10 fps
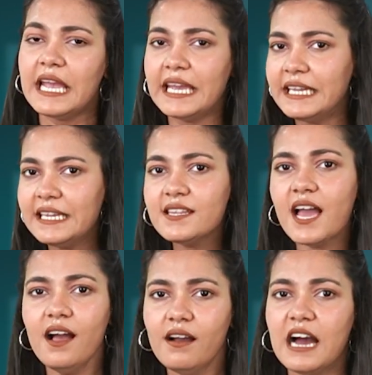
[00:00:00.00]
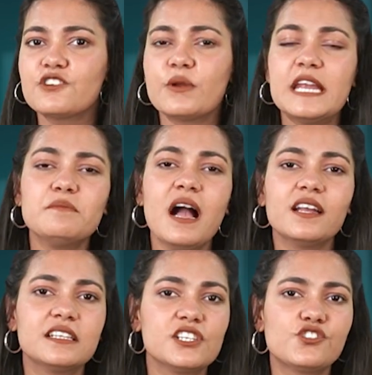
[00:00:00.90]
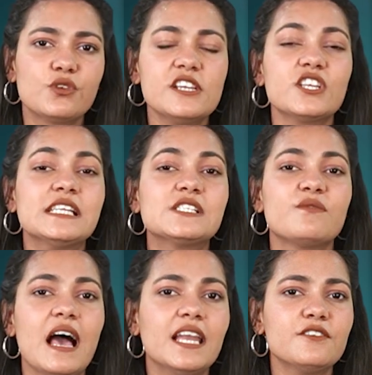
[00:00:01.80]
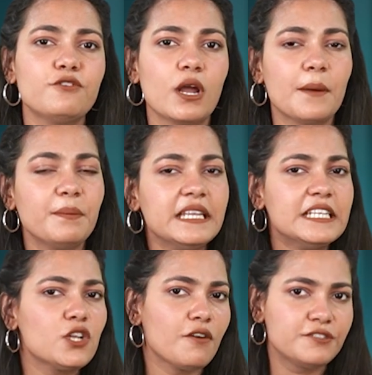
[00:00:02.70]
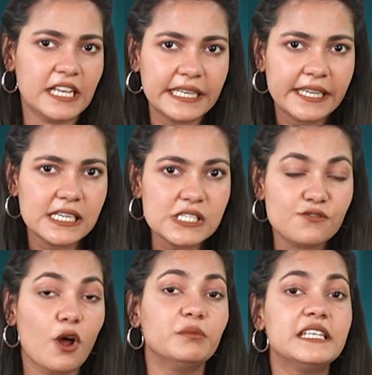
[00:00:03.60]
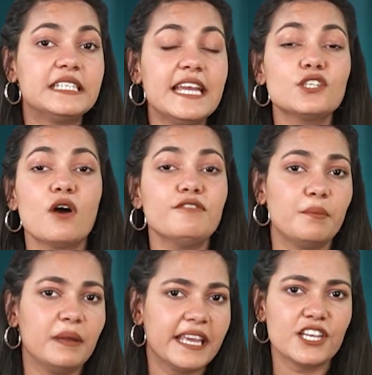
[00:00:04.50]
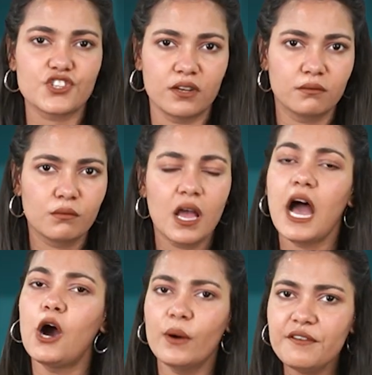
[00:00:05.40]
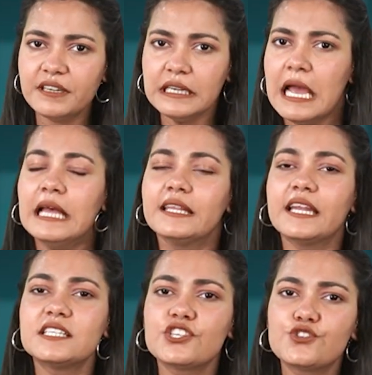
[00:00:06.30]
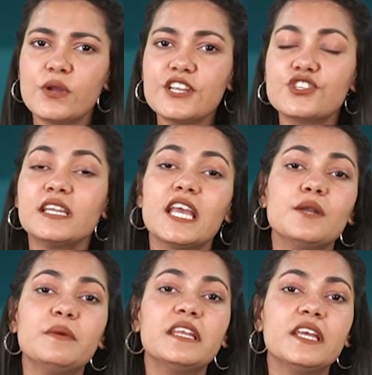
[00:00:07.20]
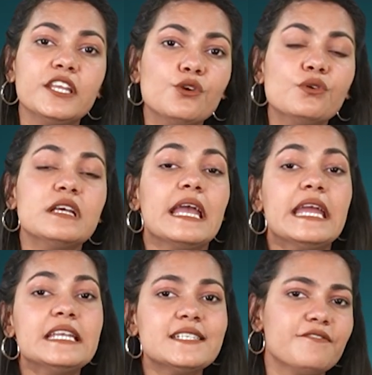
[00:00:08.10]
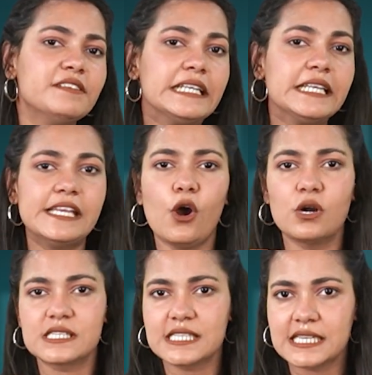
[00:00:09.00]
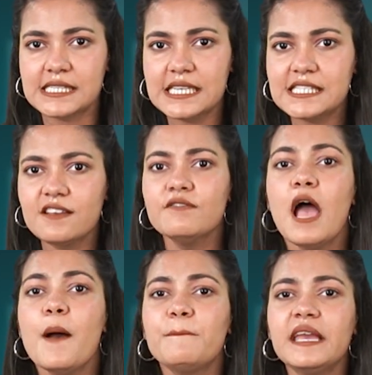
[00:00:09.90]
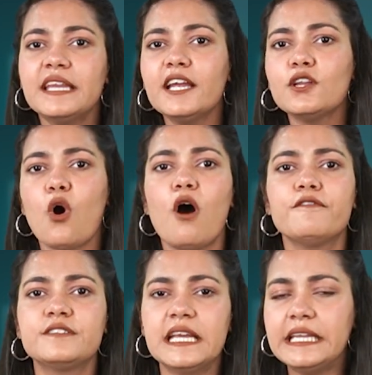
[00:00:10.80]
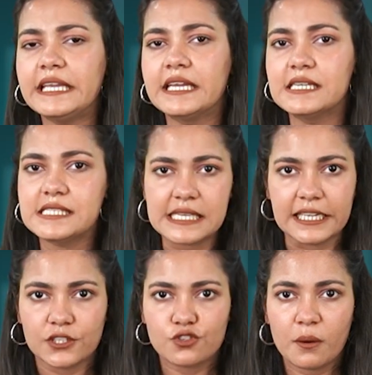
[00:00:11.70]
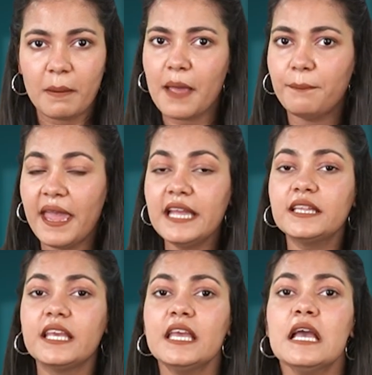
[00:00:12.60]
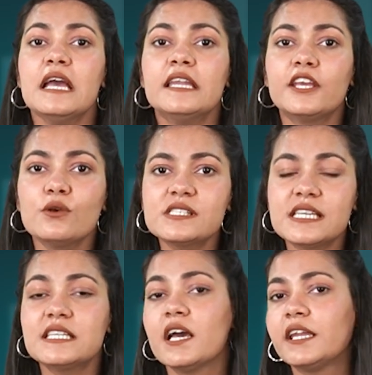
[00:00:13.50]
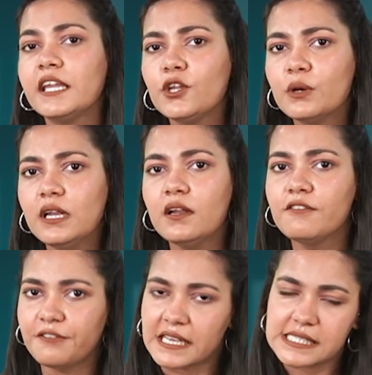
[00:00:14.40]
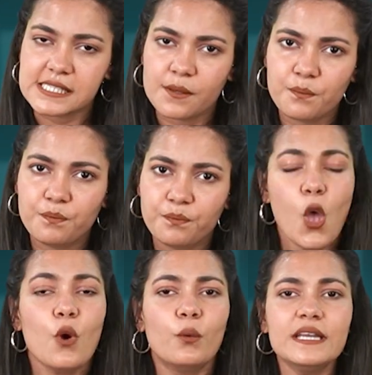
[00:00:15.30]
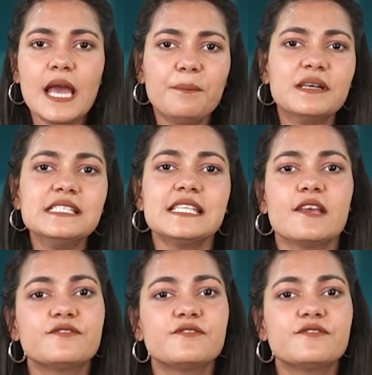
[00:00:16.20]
In India, a trademark registration is valid for a period of 10 years from the date of application. However, the registration can be renewed indefinitely or successive period of 10 years each by paying the requisite renewal fees. What happens if